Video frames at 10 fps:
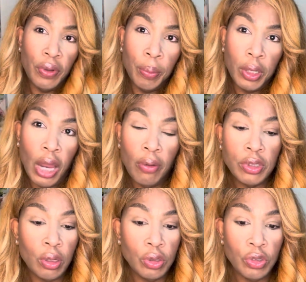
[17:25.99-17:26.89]
I mean, I was
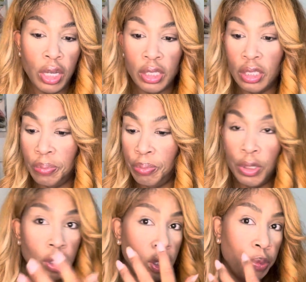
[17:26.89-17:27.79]
gonna try to
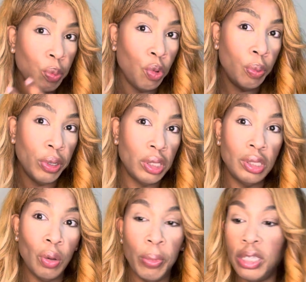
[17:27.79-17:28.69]
put a little bit more, but
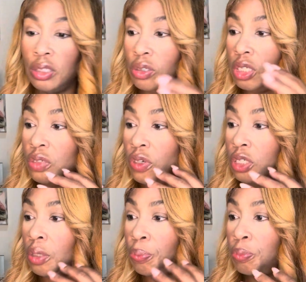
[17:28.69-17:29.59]
makes no sense for us
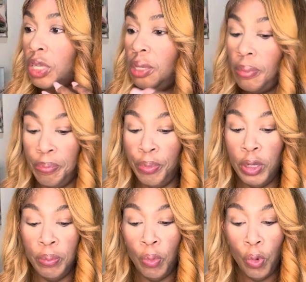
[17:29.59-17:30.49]
to keep
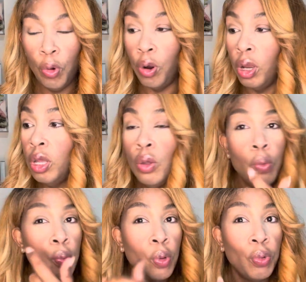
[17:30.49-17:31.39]
putting more
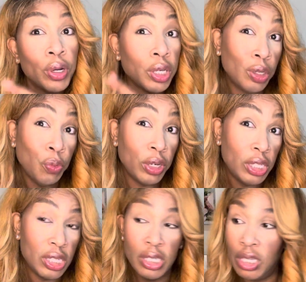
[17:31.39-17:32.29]
when we're getting ready
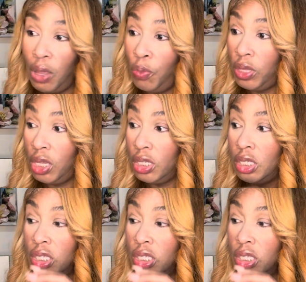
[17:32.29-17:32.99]
to set with this.